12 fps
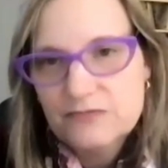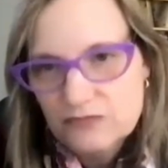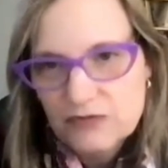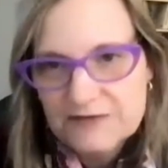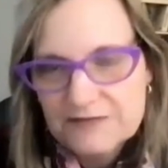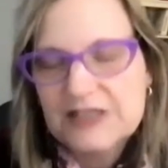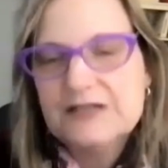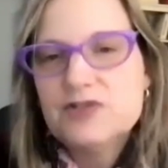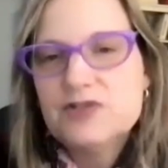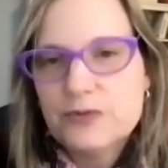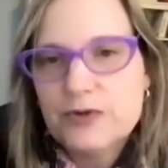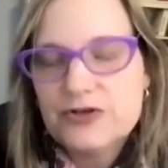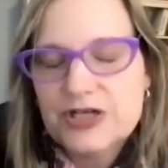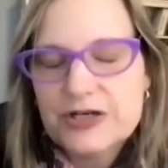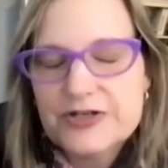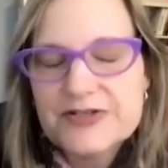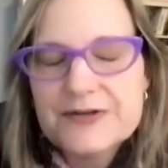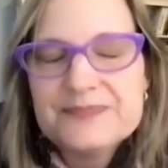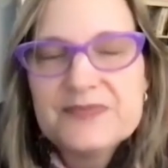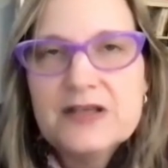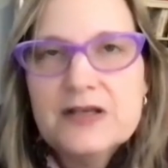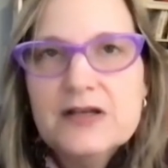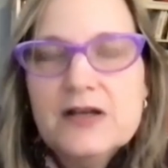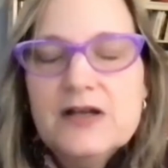roughly 200 years.
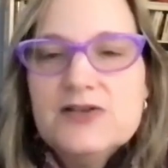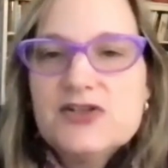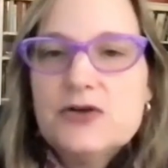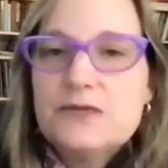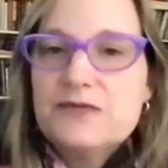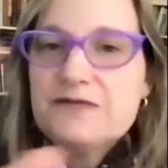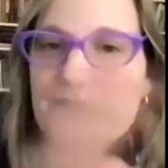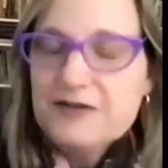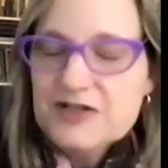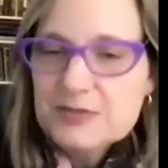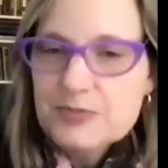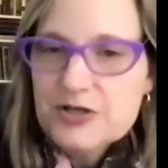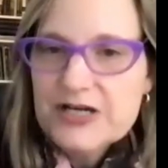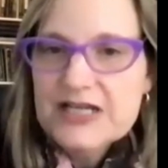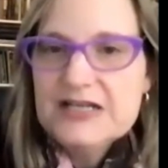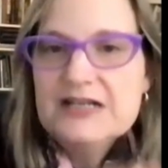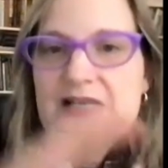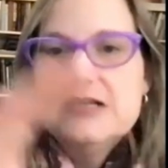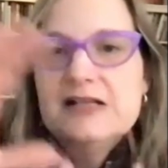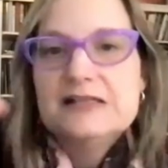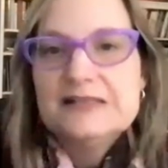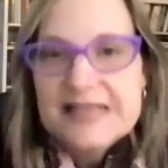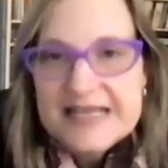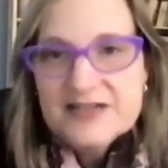So the founding period
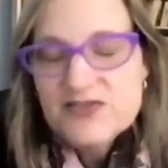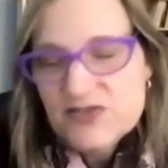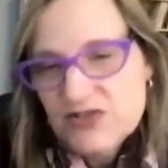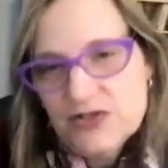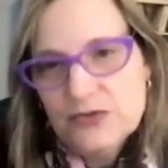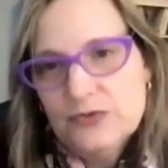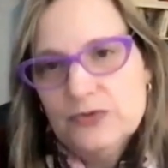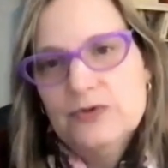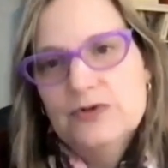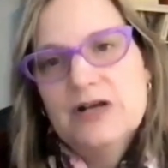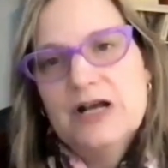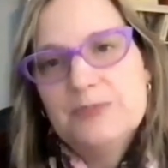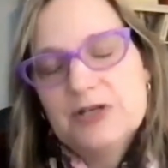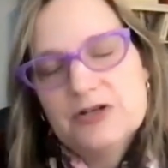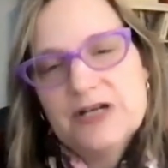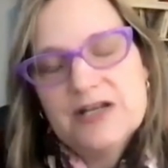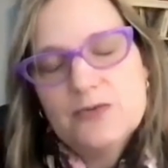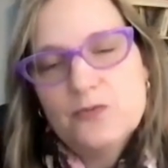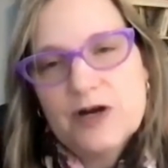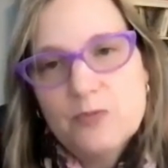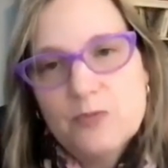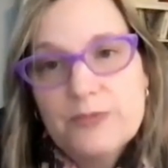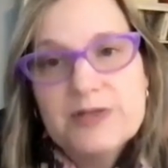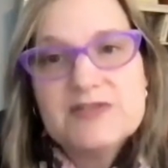leads to a period where
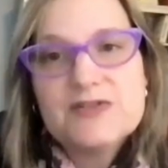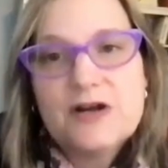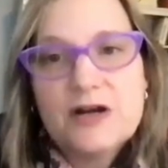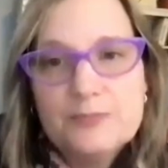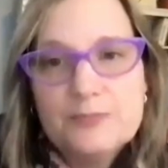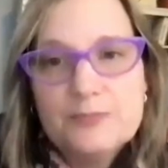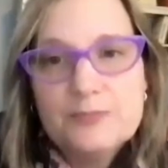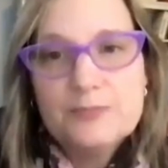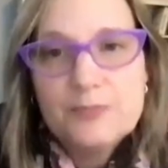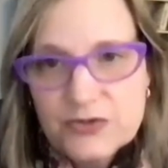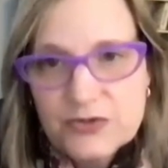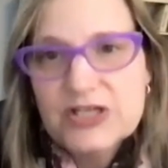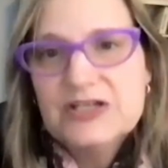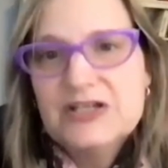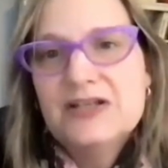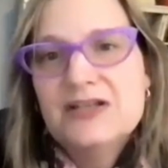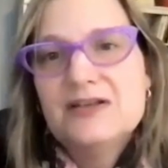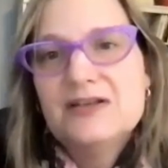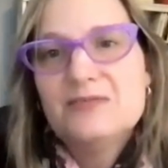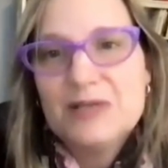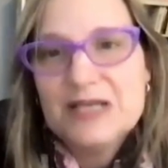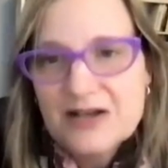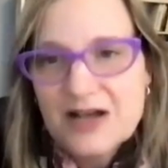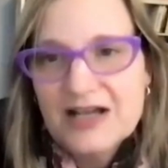Mormons are persecuted
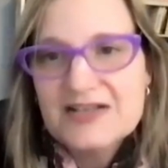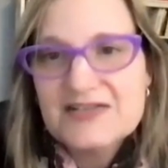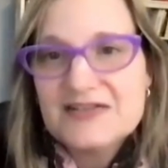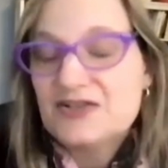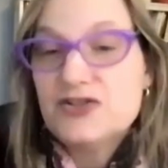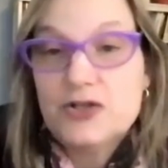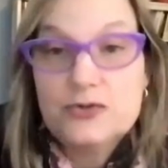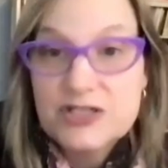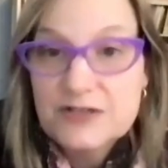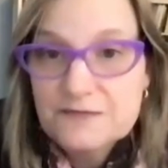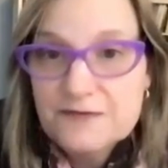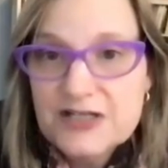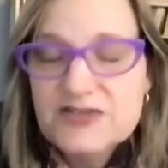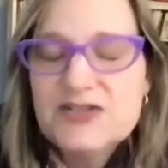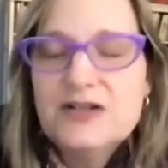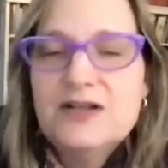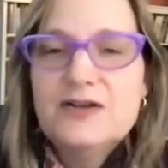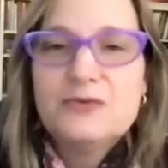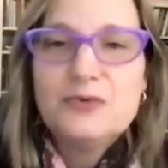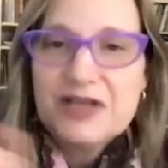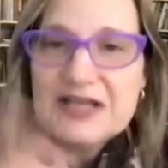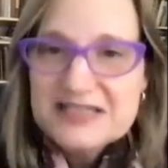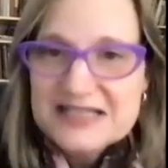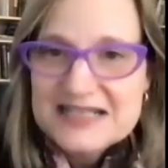because they're so different. We'll
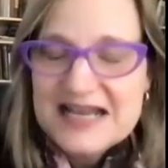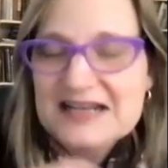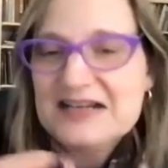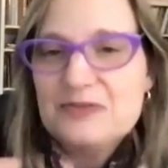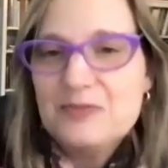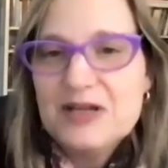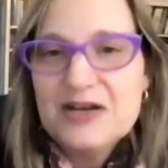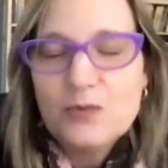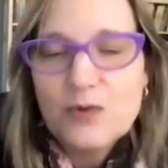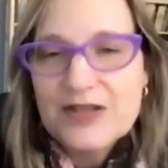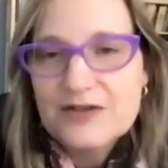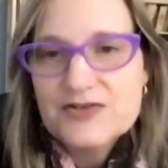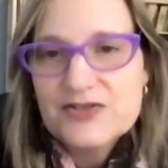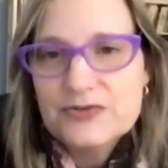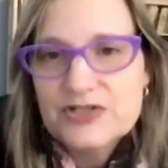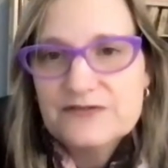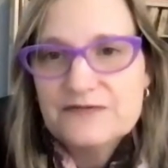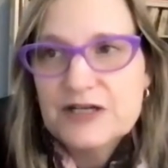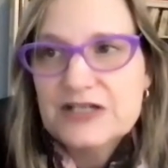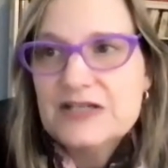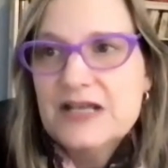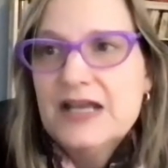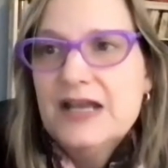get to that in a minute, why they're so different.